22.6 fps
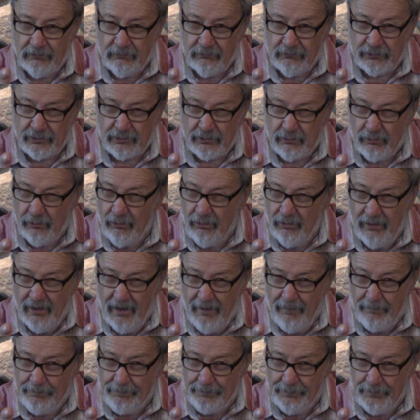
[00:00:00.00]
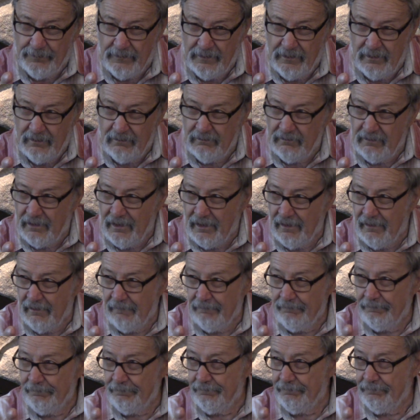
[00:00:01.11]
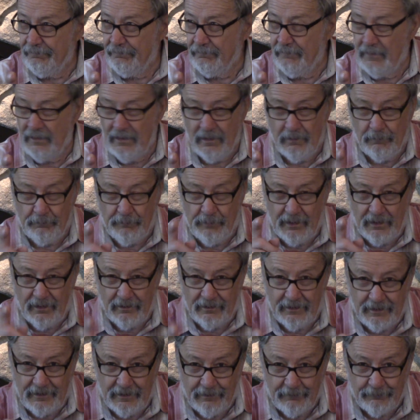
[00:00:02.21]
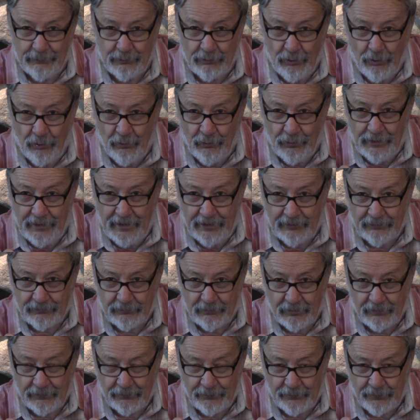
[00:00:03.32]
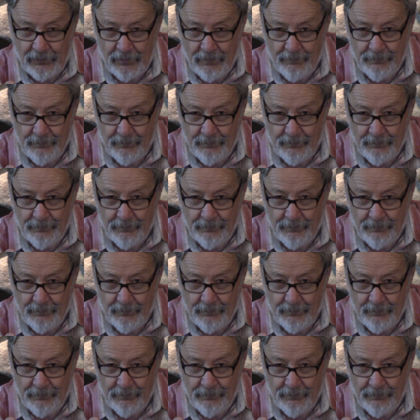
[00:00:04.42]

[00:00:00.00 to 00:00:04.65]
screwed up the ability of doe and estrus,